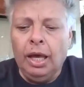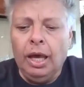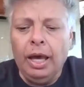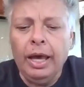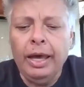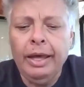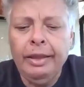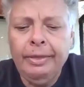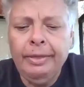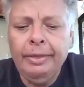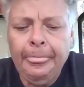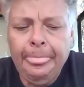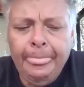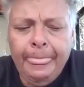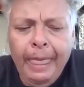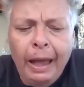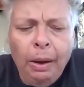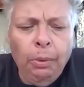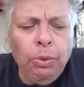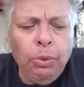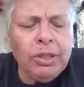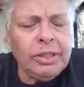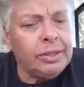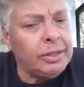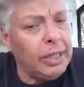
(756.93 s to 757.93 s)
And that
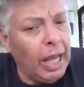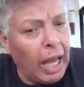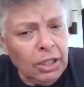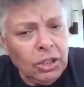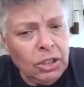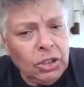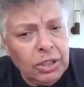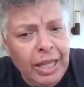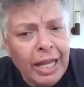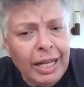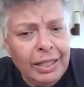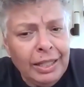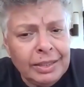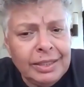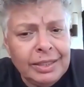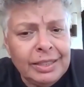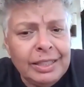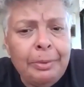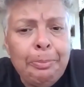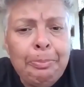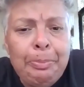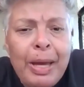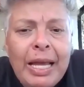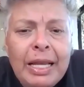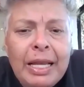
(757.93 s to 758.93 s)
was actually, that's the
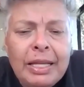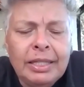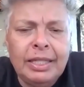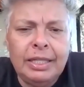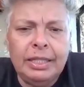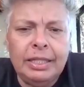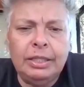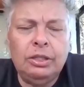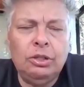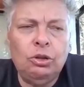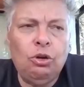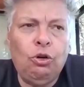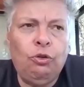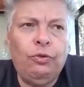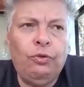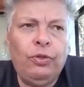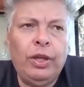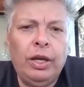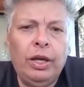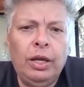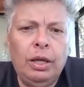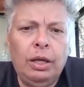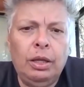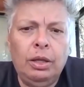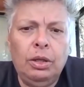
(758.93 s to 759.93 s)
basis of
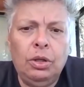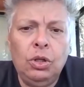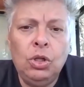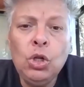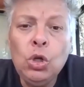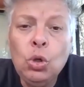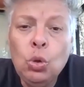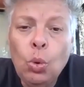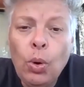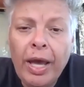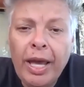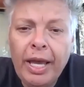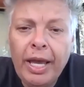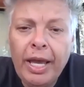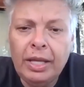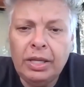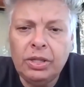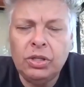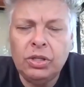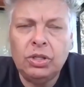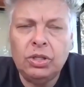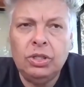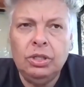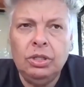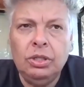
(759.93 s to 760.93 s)
the New
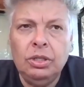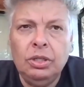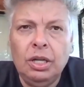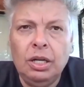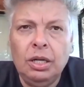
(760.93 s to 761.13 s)
Age